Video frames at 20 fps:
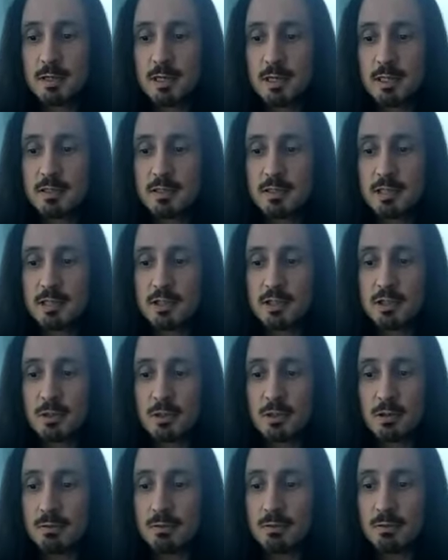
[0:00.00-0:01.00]

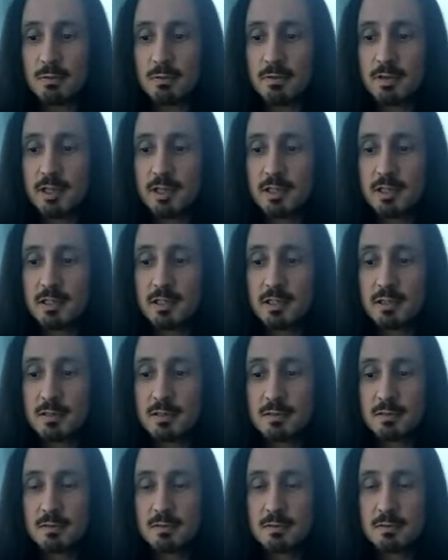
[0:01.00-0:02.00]
essential things,
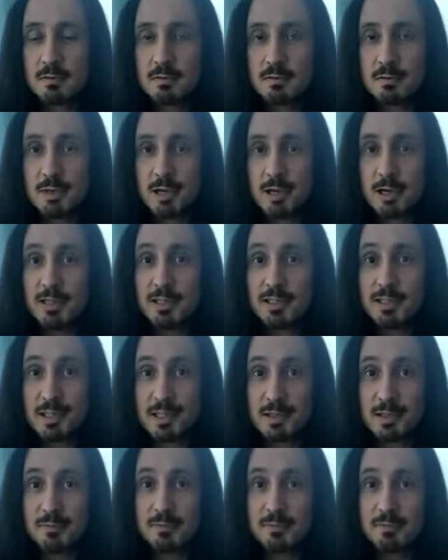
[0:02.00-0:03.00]
I'd
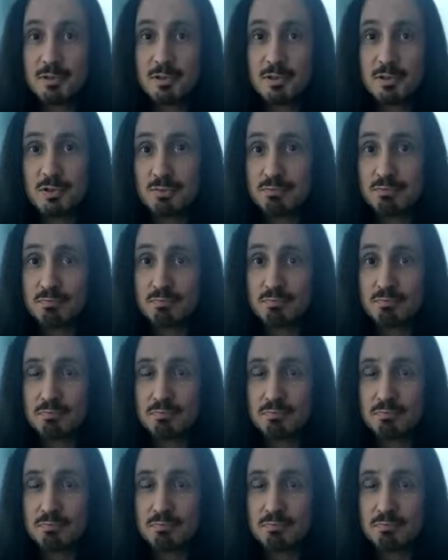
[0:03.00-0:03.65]
say. So,